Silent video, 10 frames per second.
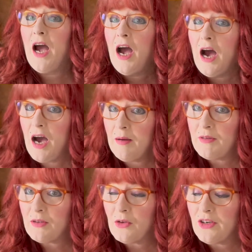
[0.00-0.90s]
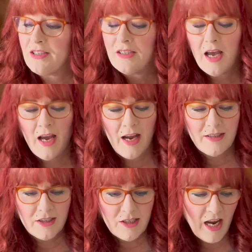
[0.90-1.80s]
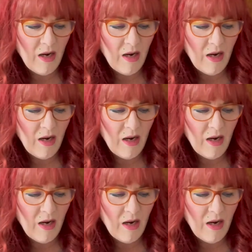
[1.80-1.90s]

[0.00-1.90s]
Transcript: I'm Dolores, and today